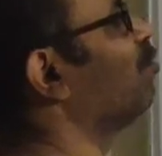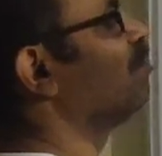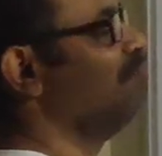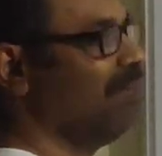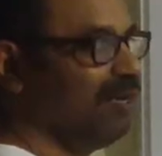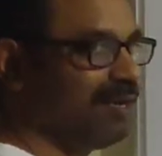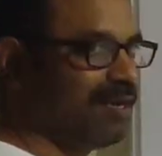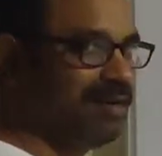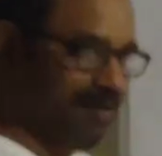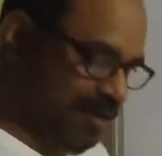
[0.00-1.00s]
to
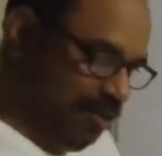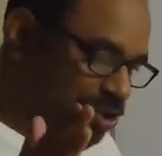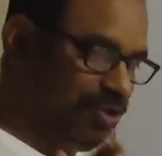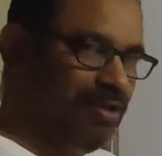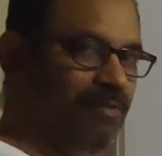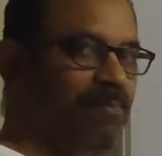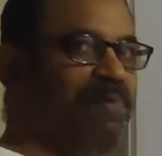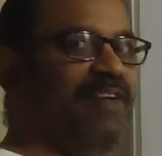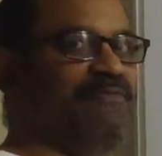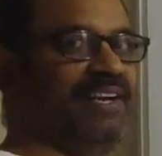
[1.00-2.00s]

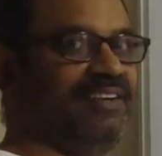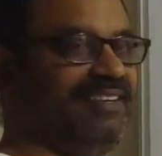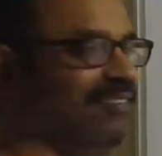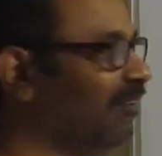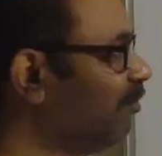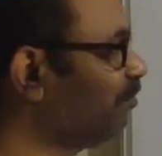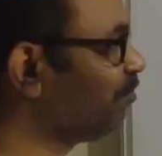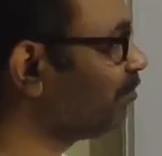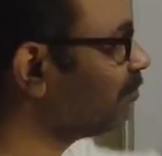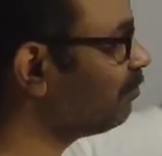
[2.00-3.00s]
brief it.
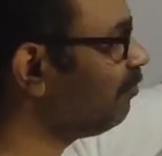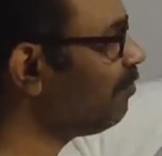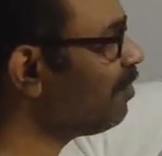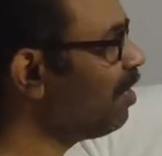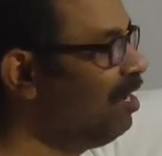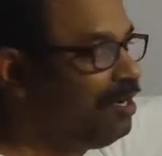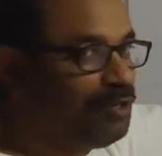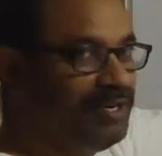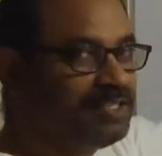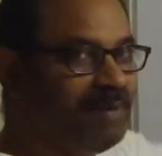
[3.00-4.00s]

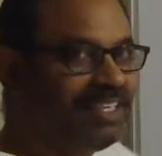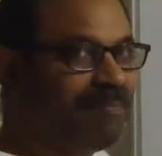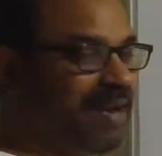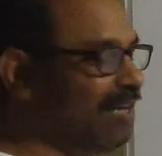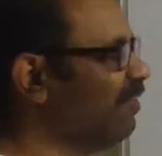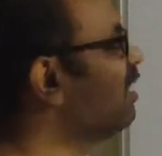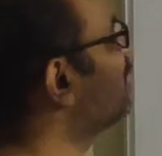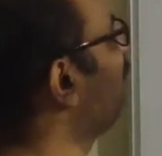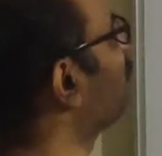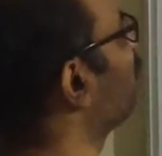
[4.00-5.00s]
2 is multiplied with
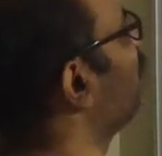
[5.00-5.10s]
itself